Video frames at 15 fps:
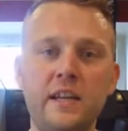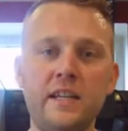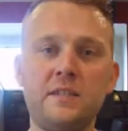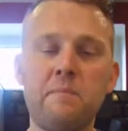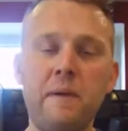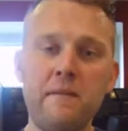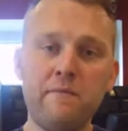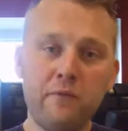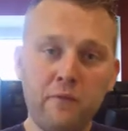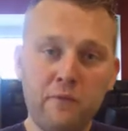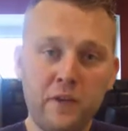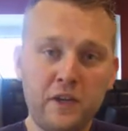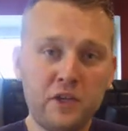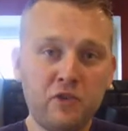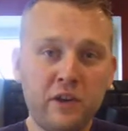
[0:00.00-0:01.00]
it's Ben from
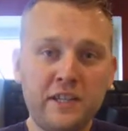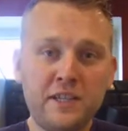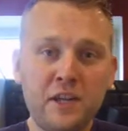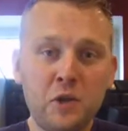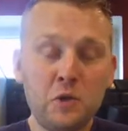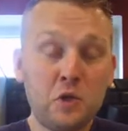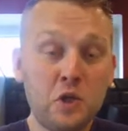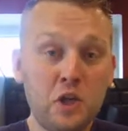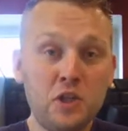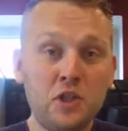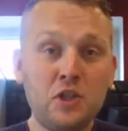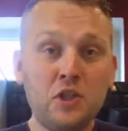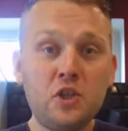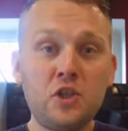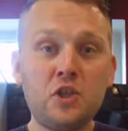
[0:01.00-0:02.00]
Finnish Train
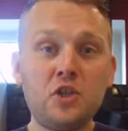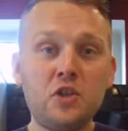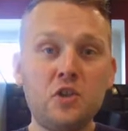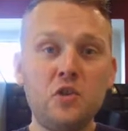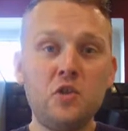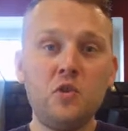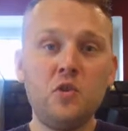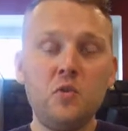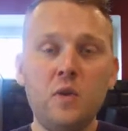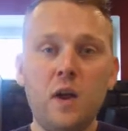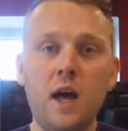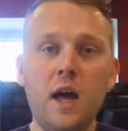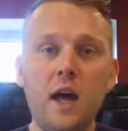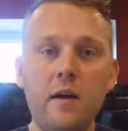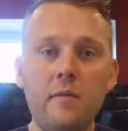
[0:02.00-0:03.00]
Solutions. Just to
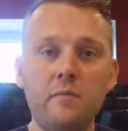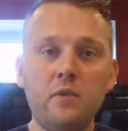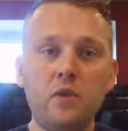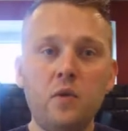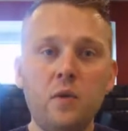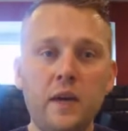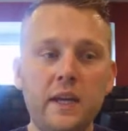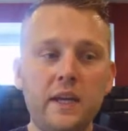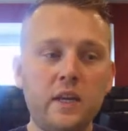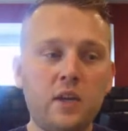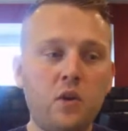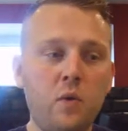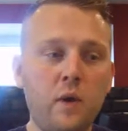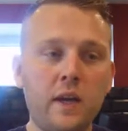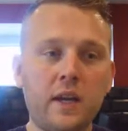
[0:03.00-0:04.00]
do a
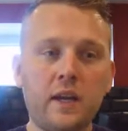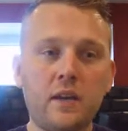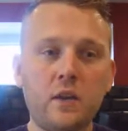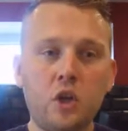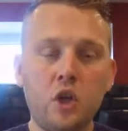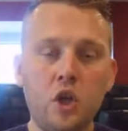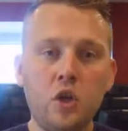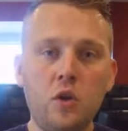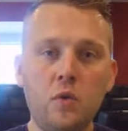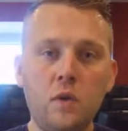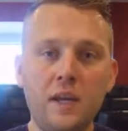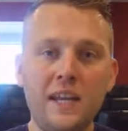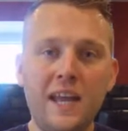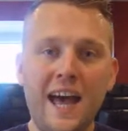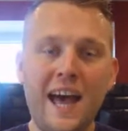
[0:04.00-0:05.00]
quick
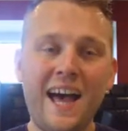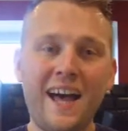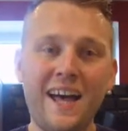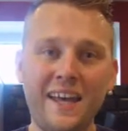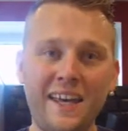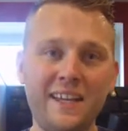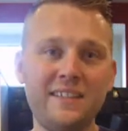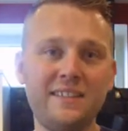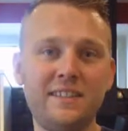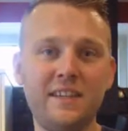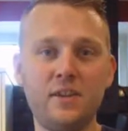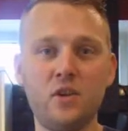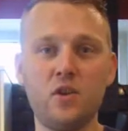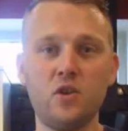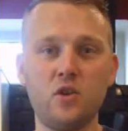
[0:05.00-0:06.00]
Q&A
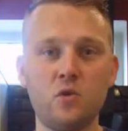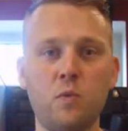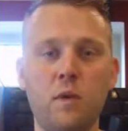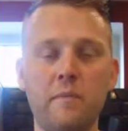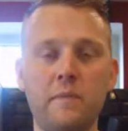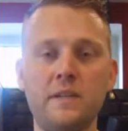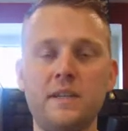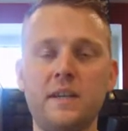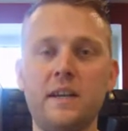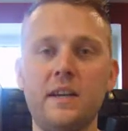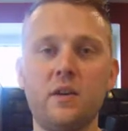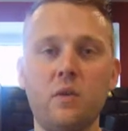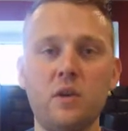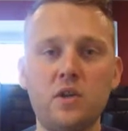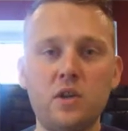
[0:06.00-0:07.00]
session, just one particular
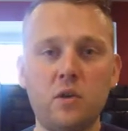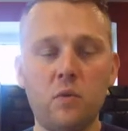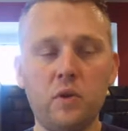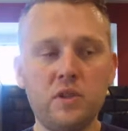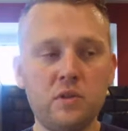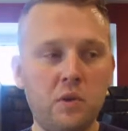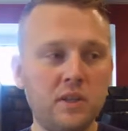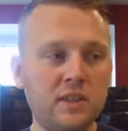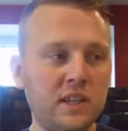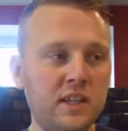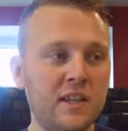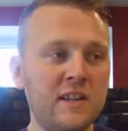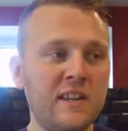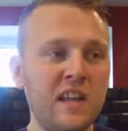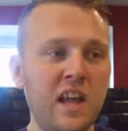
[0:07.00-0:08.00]
question I wanted to answer.
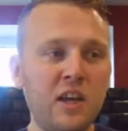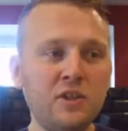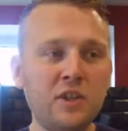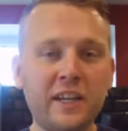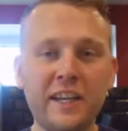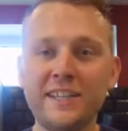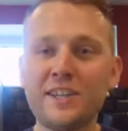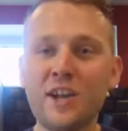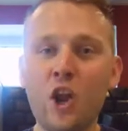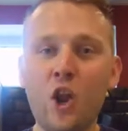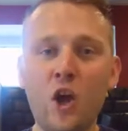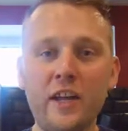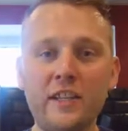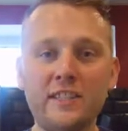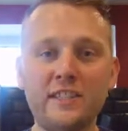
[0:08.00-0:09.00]
I also get
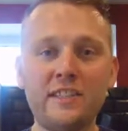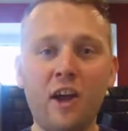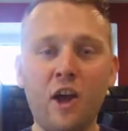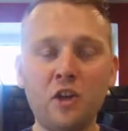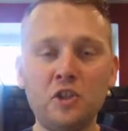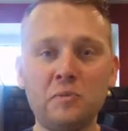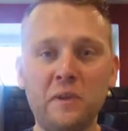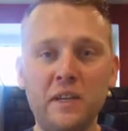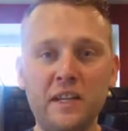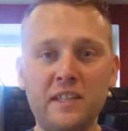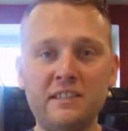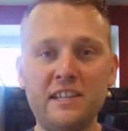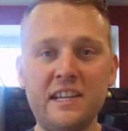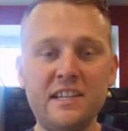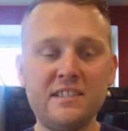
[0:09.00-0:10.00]
clients asked me
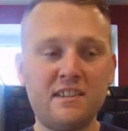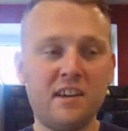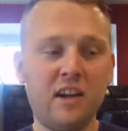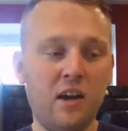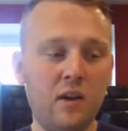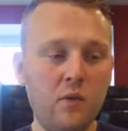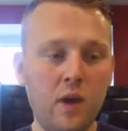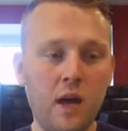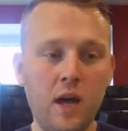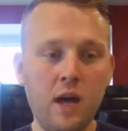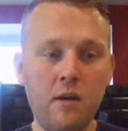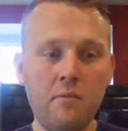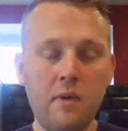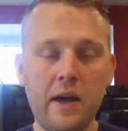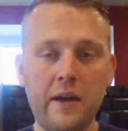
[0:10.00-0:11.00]
this years ago,
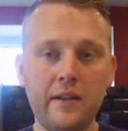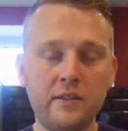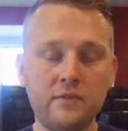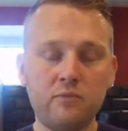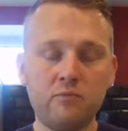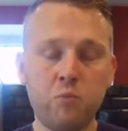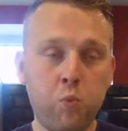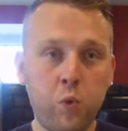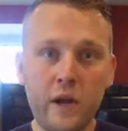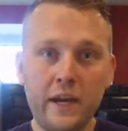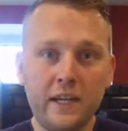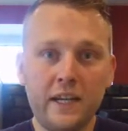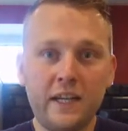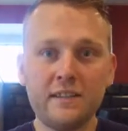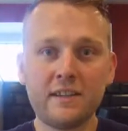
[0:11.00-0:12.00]
and
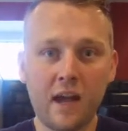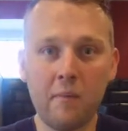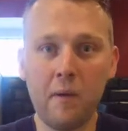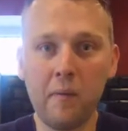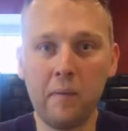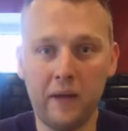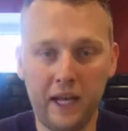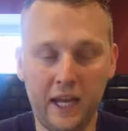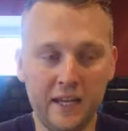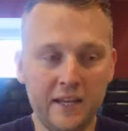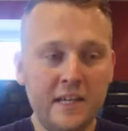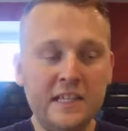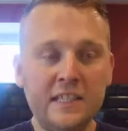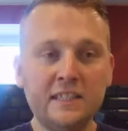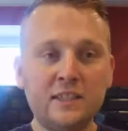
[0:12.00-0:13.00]
weirdly it's come up again,
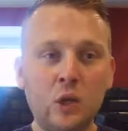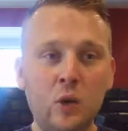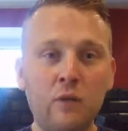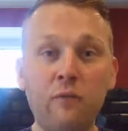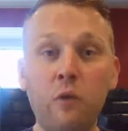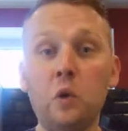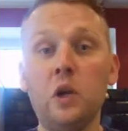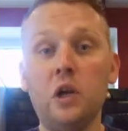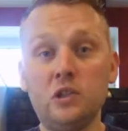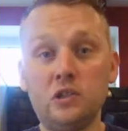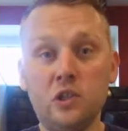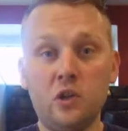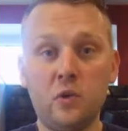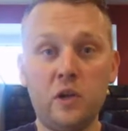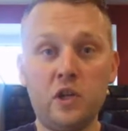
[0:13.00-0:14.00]
so I thought I'd answer
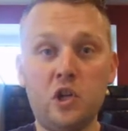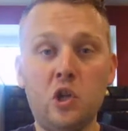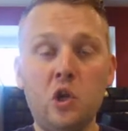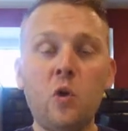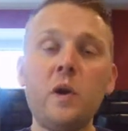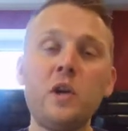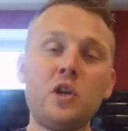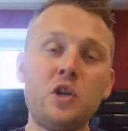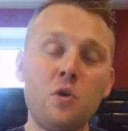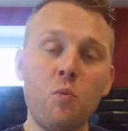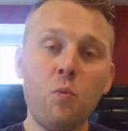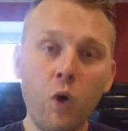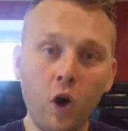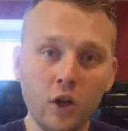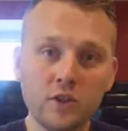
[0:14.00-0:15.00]
the question. The question
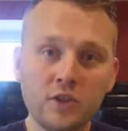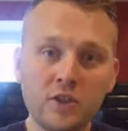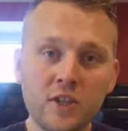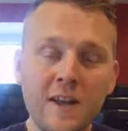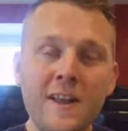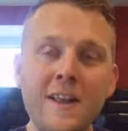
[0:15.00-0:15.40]
was,